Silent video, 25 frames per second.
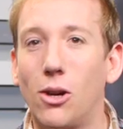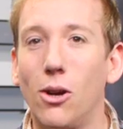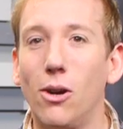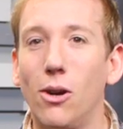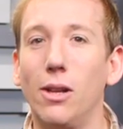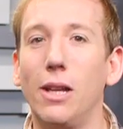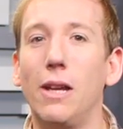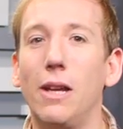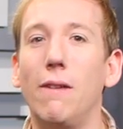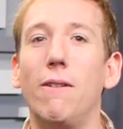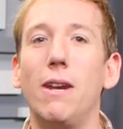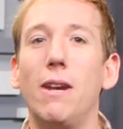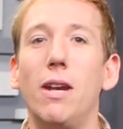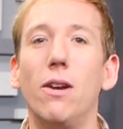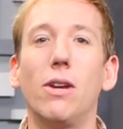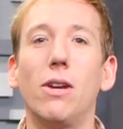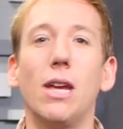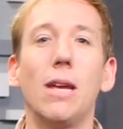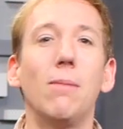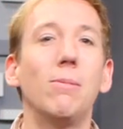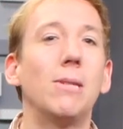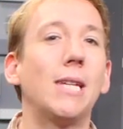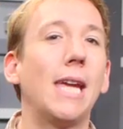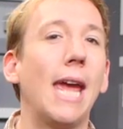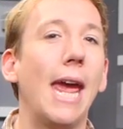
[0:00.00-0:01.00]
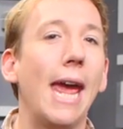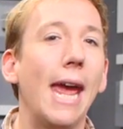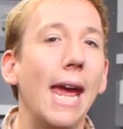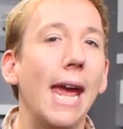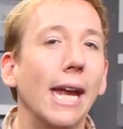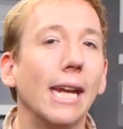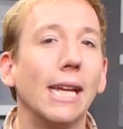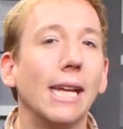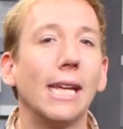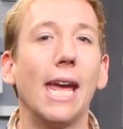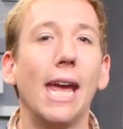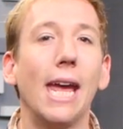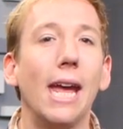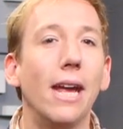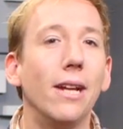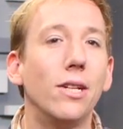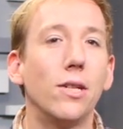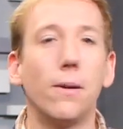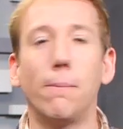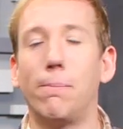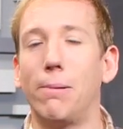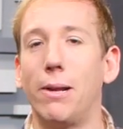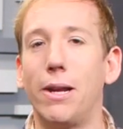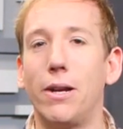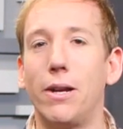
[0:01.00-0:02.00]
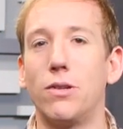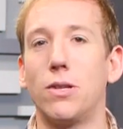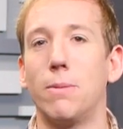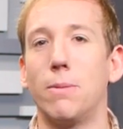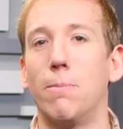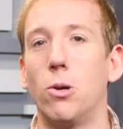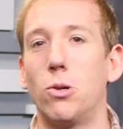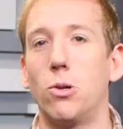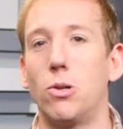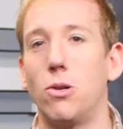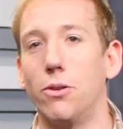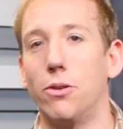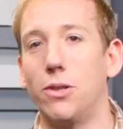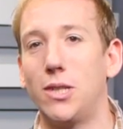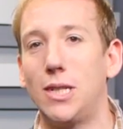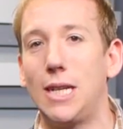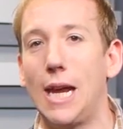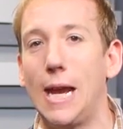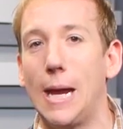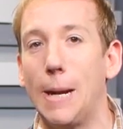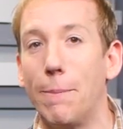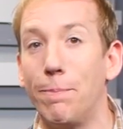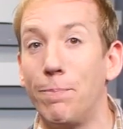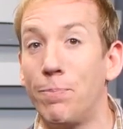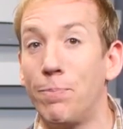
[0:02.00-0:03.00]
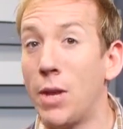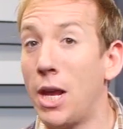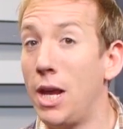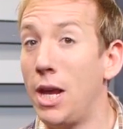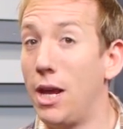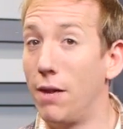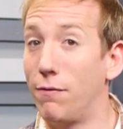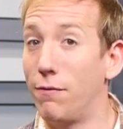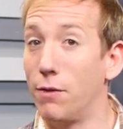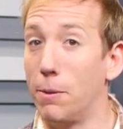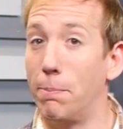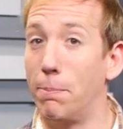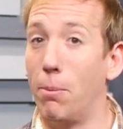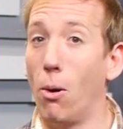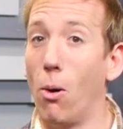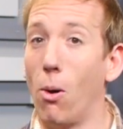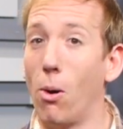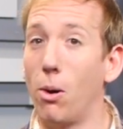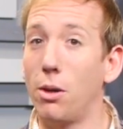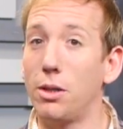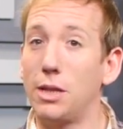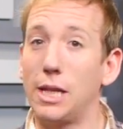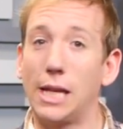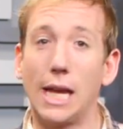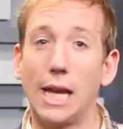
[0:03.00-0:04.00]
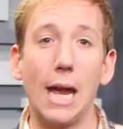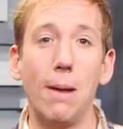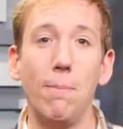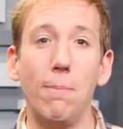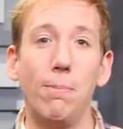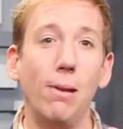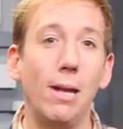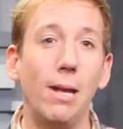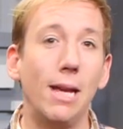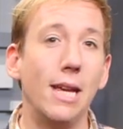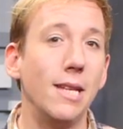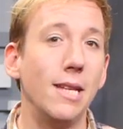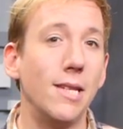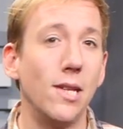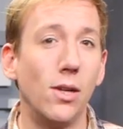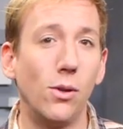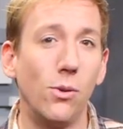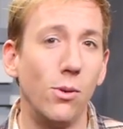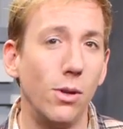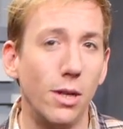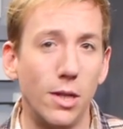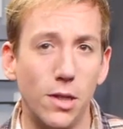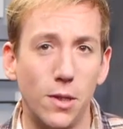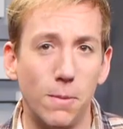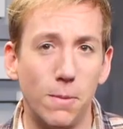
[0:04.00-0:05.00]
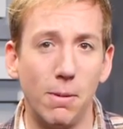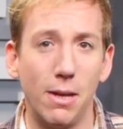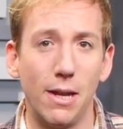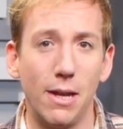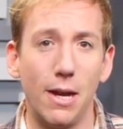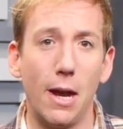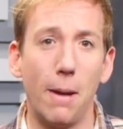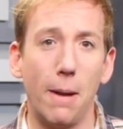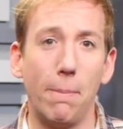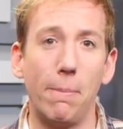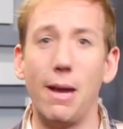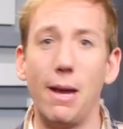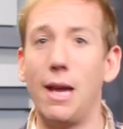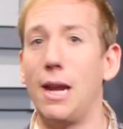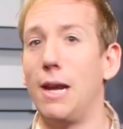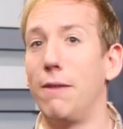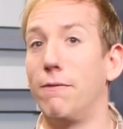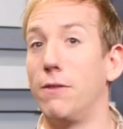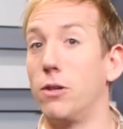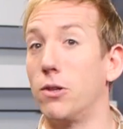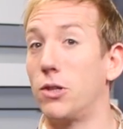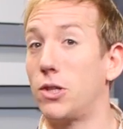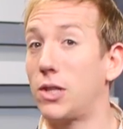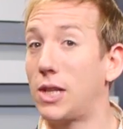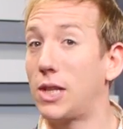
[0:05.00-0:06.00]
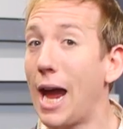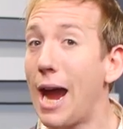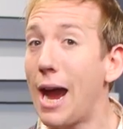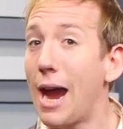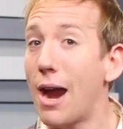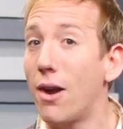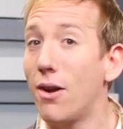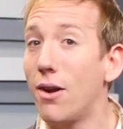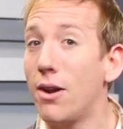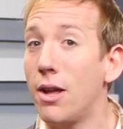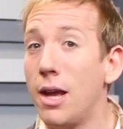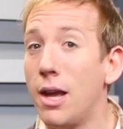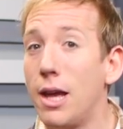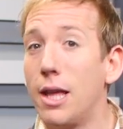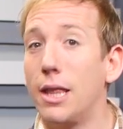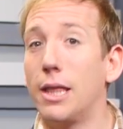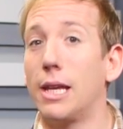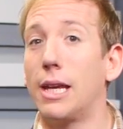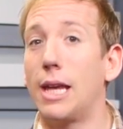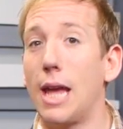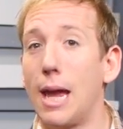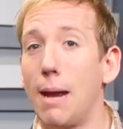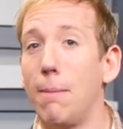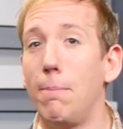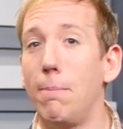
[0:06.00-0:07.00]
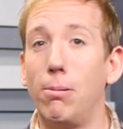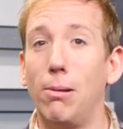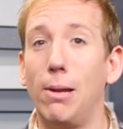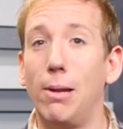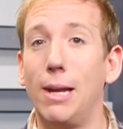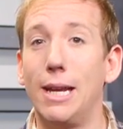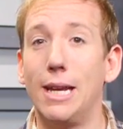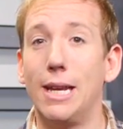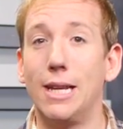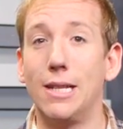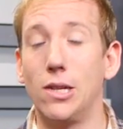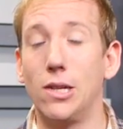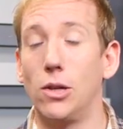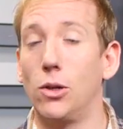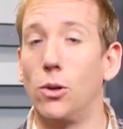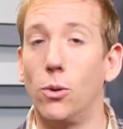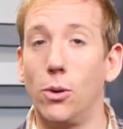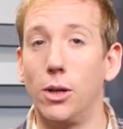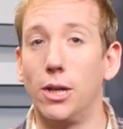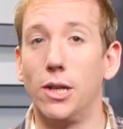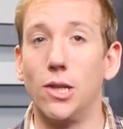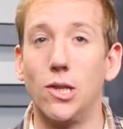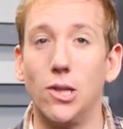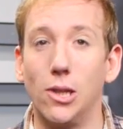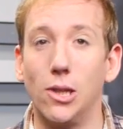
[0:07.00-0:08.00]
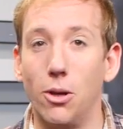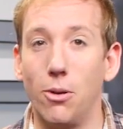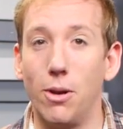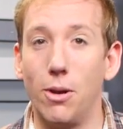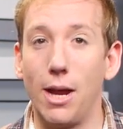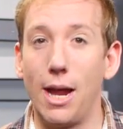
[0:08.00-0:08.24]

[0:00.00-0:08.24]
Currently, video games can't gauge a player's emotional state. If you're bored, the gameplay isn't going to speed up, and if you're scared, the gameplay isn't going to slow